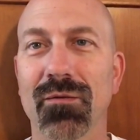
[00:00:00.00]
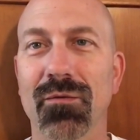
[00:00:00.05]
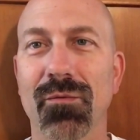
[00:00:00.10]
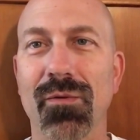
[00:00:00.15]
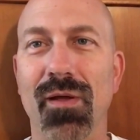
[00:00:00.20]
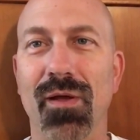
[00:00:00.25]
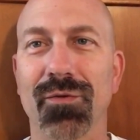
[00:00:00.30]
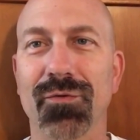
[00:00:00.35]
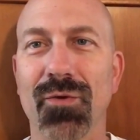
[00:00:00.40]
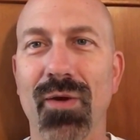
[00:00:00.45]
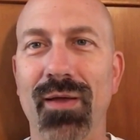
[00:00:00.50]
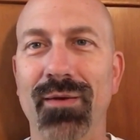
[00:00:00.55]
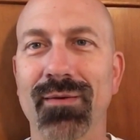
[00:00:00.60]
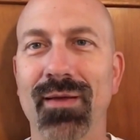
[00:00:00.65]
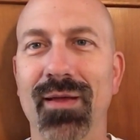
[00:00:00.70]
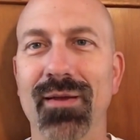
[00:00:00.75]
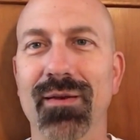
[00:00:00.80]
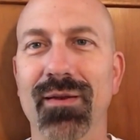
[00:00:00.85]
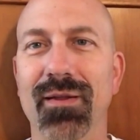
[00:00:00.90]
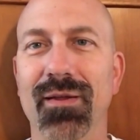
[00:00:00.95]
we also had
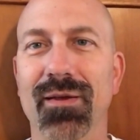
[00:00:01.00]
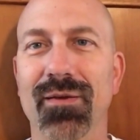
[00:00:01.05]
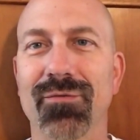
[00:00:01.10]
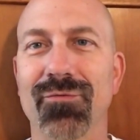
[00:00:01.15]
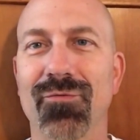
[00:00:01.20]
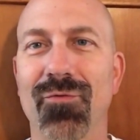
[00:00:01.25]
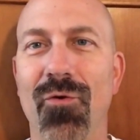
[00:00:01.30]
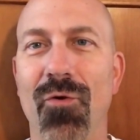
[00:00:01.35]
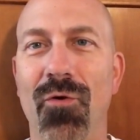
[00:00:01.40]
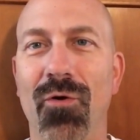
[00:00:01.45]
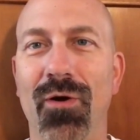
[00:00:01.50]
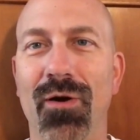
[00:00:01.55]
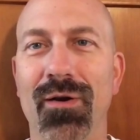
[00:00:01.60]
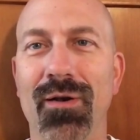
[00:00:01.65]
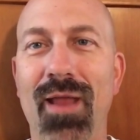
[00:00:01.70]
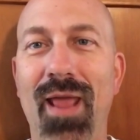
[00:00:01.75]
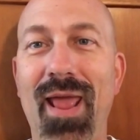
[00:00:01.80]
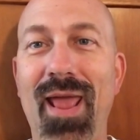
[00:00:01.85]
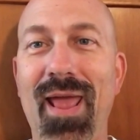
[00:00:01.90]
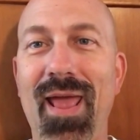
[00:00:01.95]
an idea for
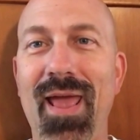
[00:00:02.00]
an